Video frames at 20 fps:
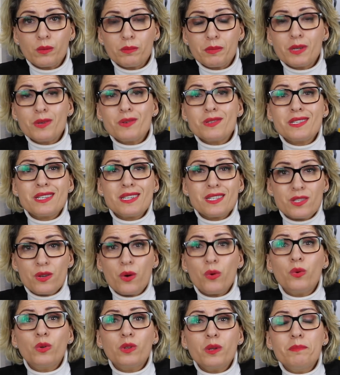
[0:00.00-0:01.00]
because it's
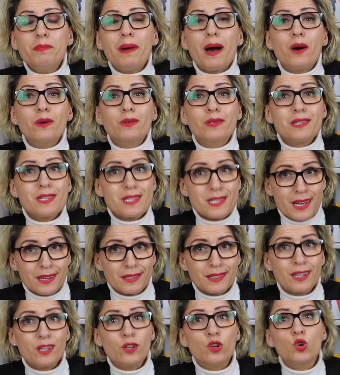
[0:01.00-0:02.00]
all about
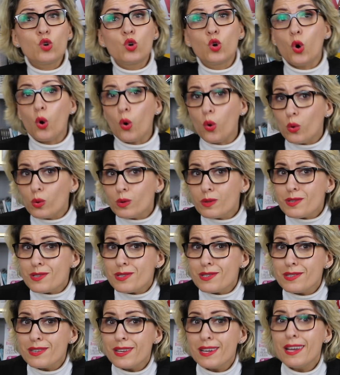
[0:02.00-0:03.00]
setting
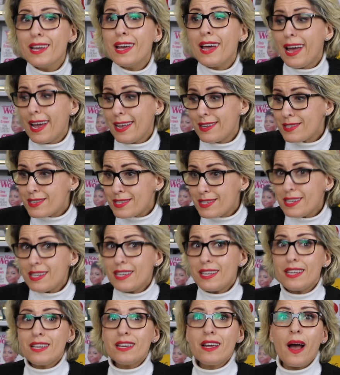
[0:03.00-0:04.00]
goals and
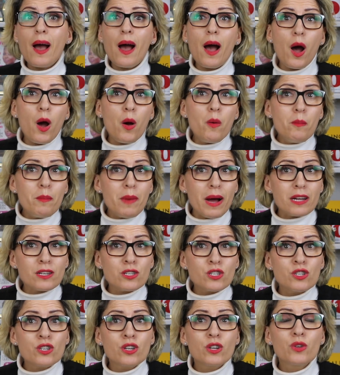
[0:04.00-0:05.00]
seeing how
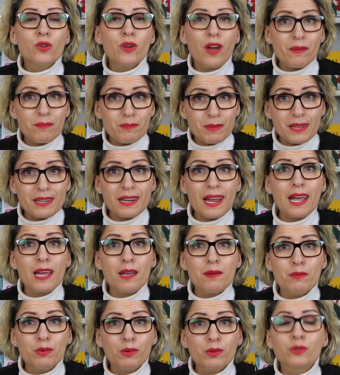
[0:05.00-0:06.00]
much you have been
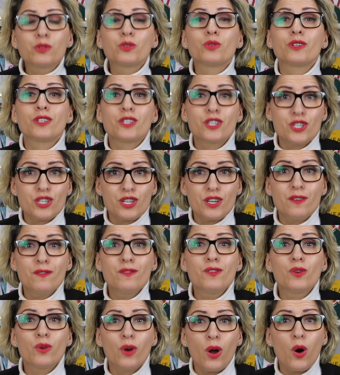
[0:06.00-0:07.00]
able to achieve
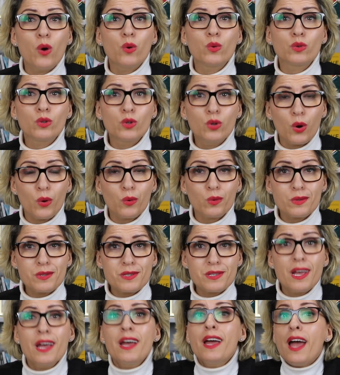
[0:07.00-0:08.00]
your own goals.